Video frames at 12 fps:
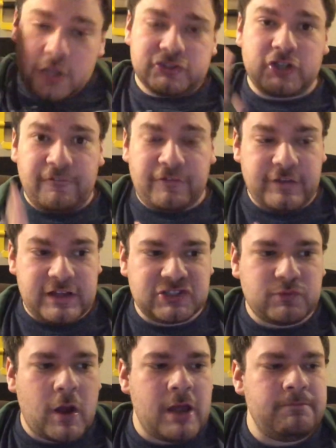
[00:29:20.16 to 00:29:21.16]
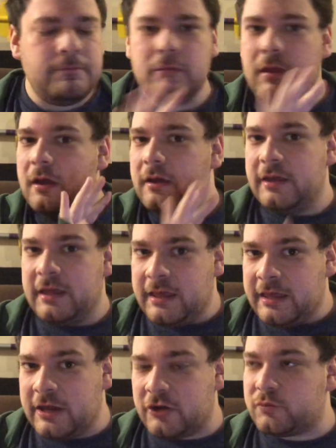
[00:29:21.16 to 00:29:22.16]
So for this one,
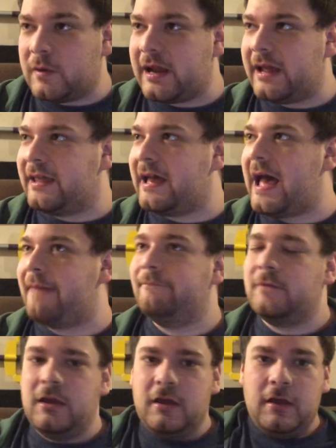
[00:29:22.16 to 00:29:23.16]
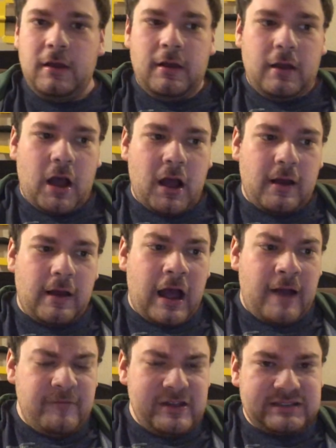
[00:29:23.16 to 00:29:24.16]
here's what I got.
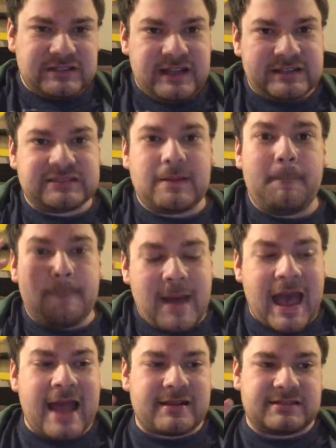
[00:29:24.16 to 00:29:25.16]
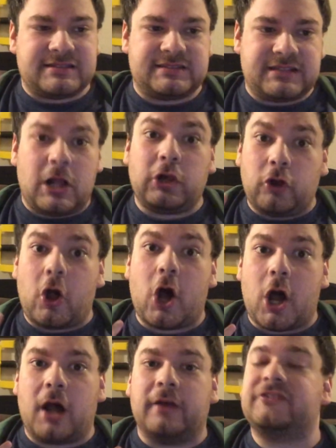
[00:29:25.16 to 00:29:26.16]
Obviously, it's the Max
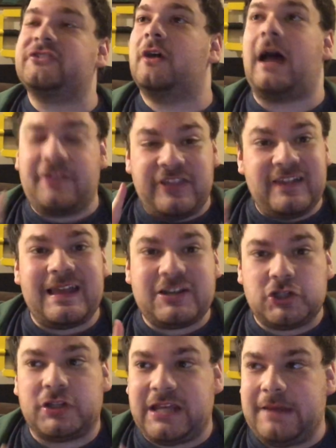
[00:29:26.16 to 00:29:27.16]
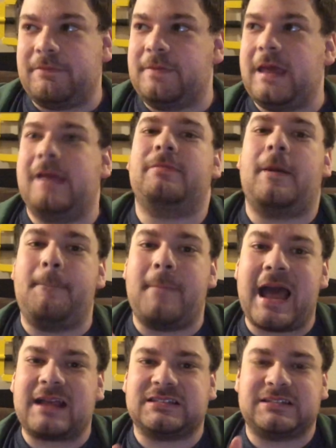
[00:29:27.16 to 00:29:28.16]
Claw. So I think they should keep the name the
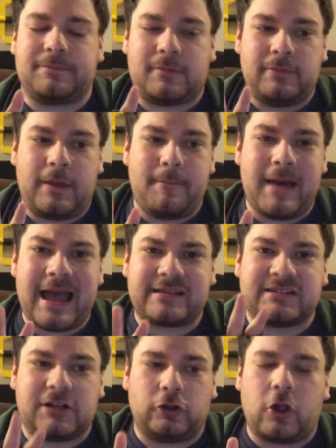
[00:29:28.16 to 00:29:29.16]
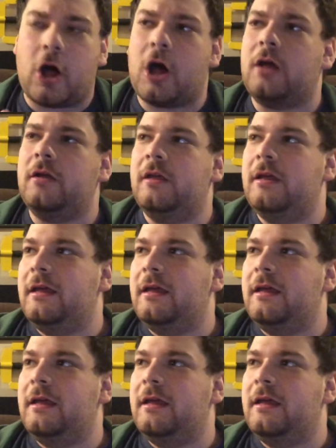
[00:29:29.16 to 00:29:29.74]
Max Claw.